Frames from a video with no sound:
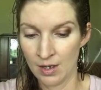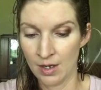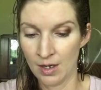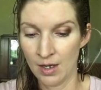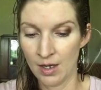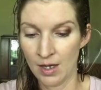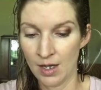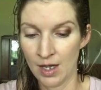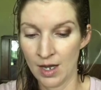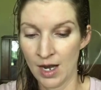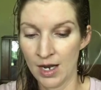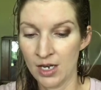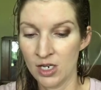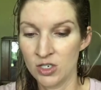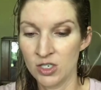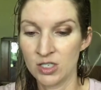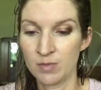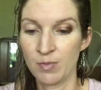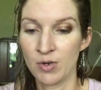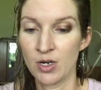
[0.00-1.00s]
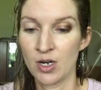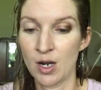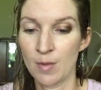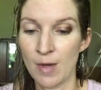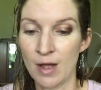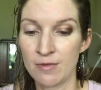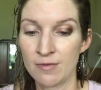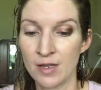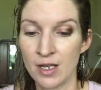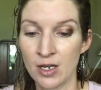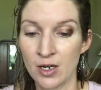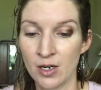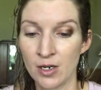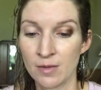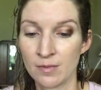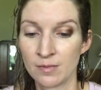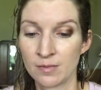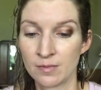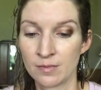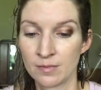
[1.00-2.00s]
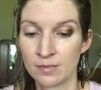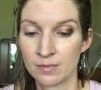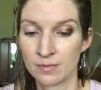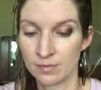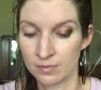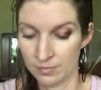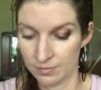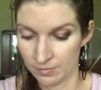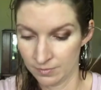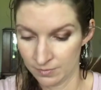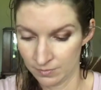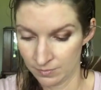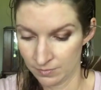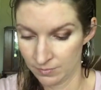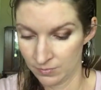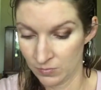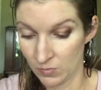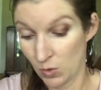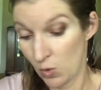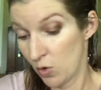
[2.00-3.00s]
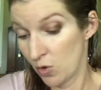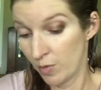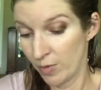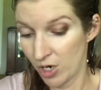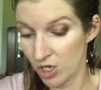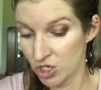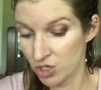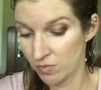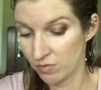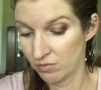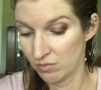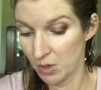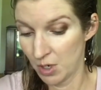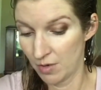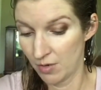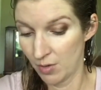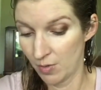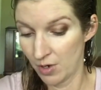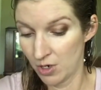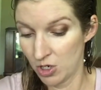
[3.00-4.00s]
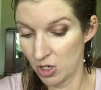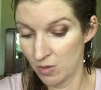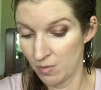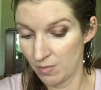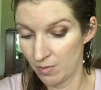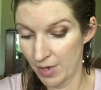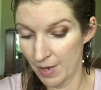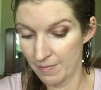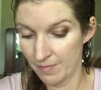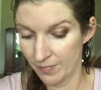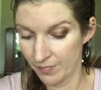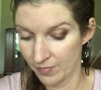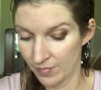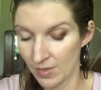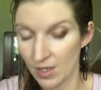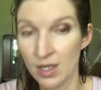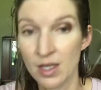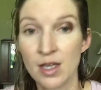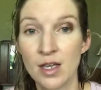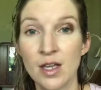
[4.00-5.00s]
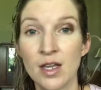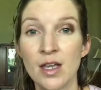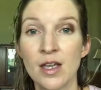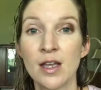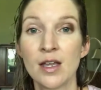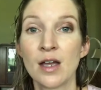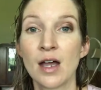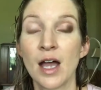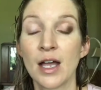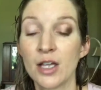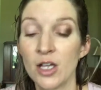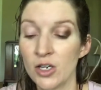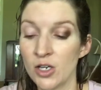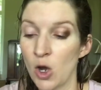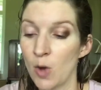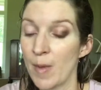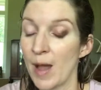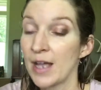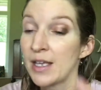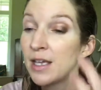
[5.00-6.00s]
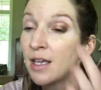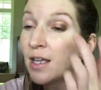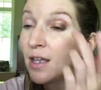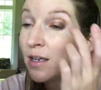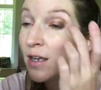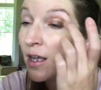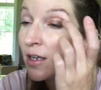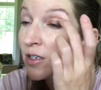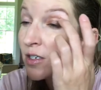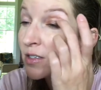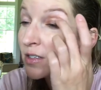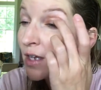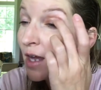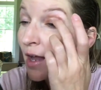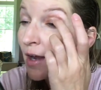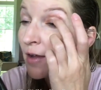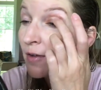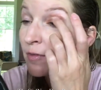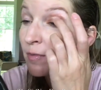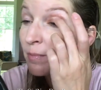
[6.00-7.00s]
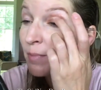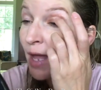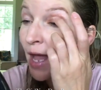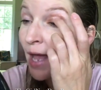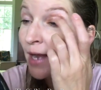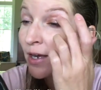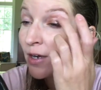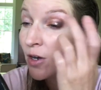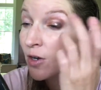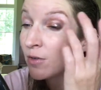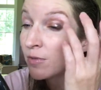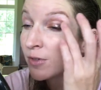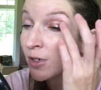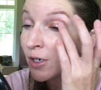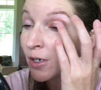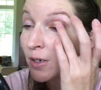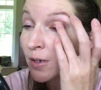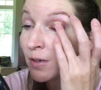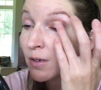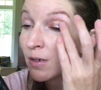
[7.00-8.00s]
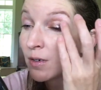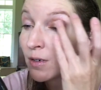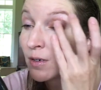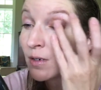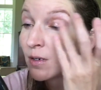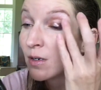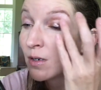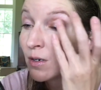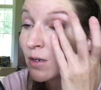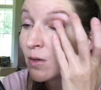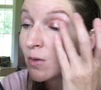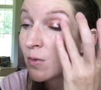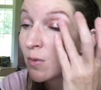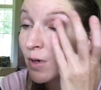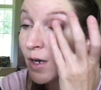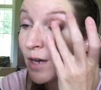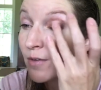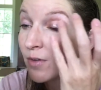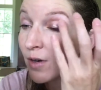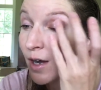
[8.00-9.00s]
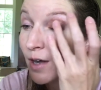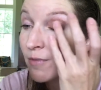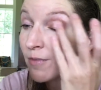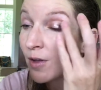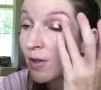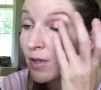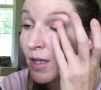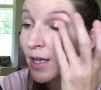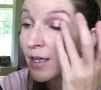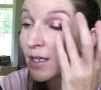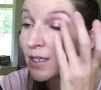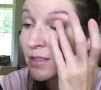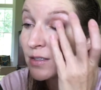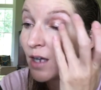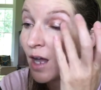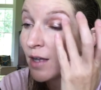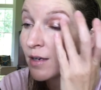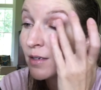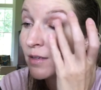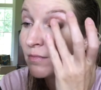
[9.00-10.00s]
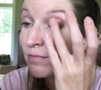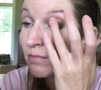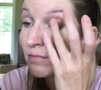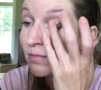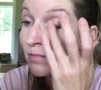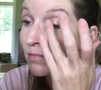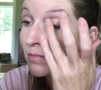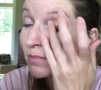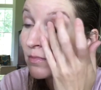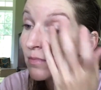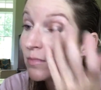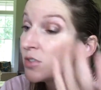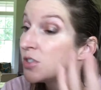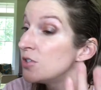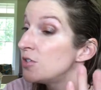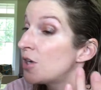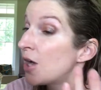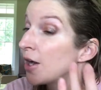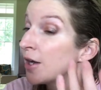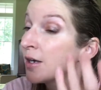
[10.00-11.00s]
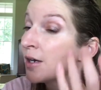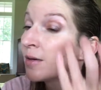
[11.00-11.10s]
and I could just put it on my finger or a brush, whatever you want to do. But I could go back in and just kind of pat it over wherever I felt like has gotten too dark.